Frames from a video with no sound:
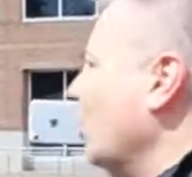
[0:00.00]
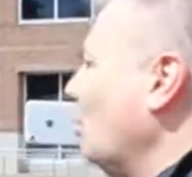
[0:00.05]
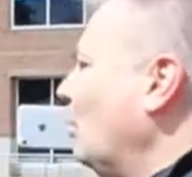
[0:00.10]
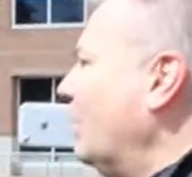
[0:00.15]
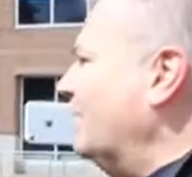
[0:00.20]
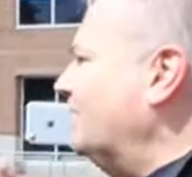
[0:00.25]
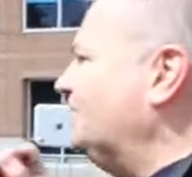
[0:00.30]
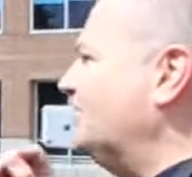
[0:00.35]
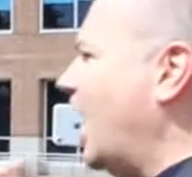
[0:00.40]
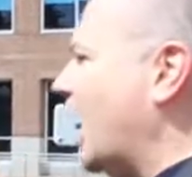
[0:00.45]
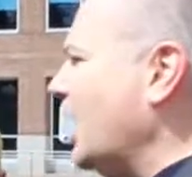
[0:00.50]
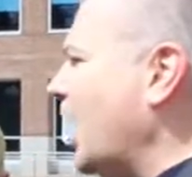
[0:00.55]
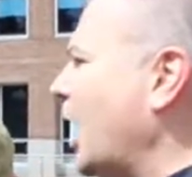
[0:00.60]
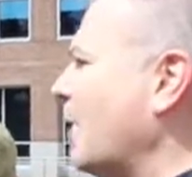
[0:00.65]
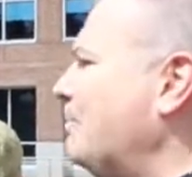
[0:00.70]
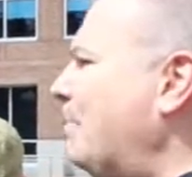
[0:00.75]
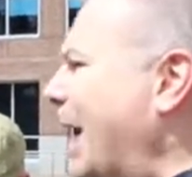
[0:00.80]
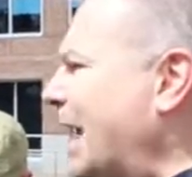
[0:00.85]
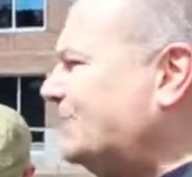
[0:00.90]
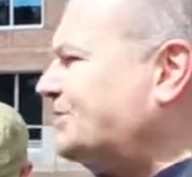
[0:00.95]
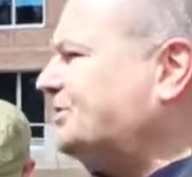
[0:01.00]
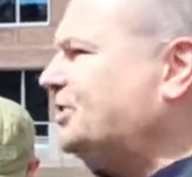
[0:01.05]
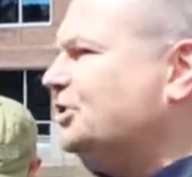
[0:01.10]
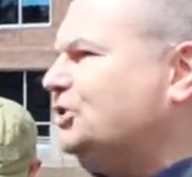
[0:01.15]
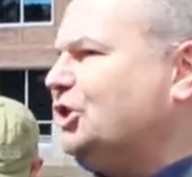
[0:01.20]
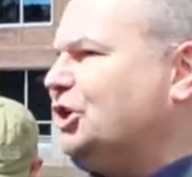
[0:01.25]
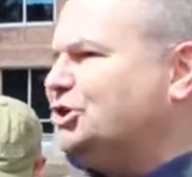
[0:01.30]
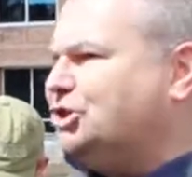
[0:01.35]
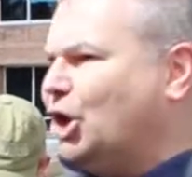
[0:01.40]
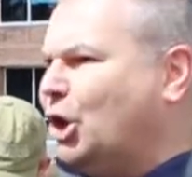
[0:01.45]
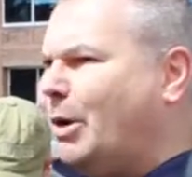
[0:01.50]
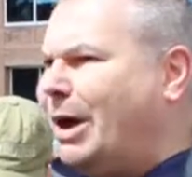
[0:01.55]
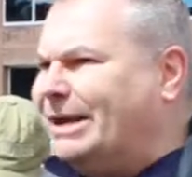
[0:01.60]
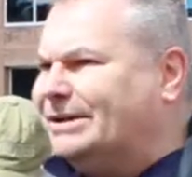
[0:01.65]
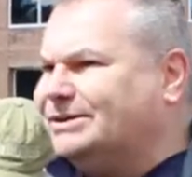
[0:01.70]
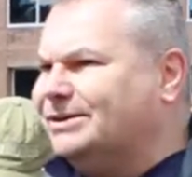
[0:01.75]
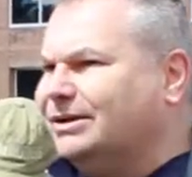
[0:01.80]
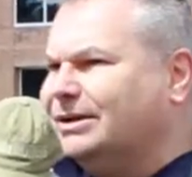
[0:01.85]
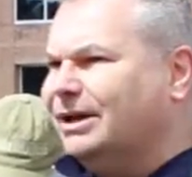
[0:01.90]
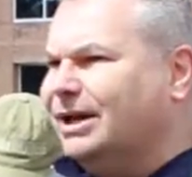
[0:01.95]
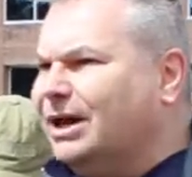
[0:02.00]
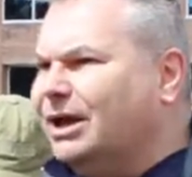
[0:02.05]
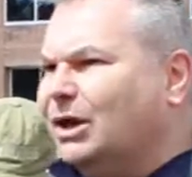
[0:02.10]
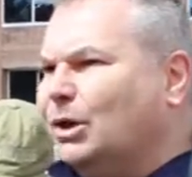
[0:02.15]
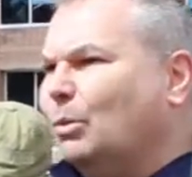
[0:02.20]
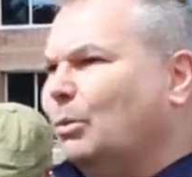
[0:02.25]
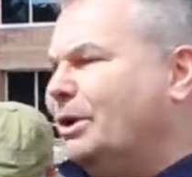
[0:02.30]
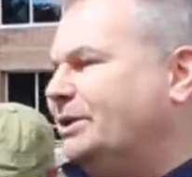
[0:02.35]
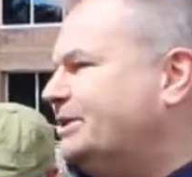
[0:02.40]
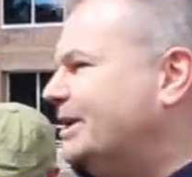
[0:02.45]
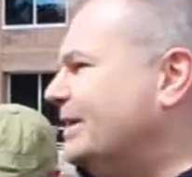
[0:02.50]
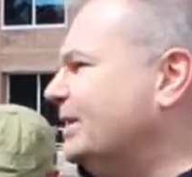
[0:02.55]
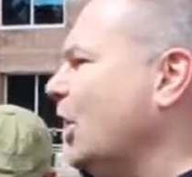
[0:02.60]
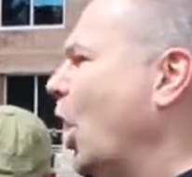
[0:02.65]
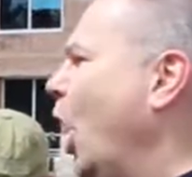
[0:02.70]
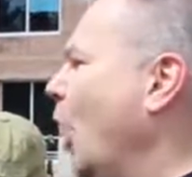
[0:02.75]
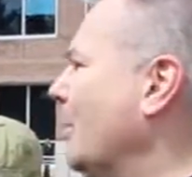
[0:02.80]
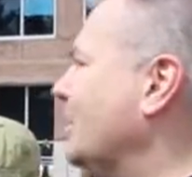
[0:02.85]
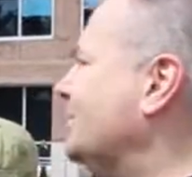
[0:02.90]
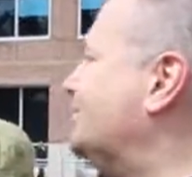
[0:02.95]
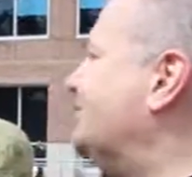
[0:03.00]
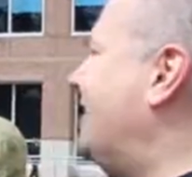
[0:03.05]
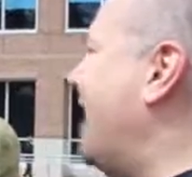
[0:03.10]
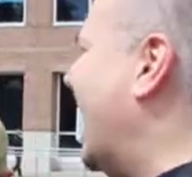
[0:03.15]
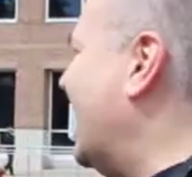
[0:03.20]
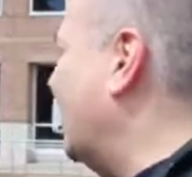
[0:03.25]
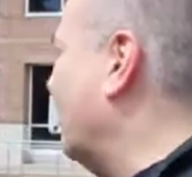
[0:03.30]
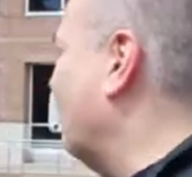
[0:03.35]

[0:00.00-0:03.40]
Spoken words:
we've done our best to do it. We didn't always get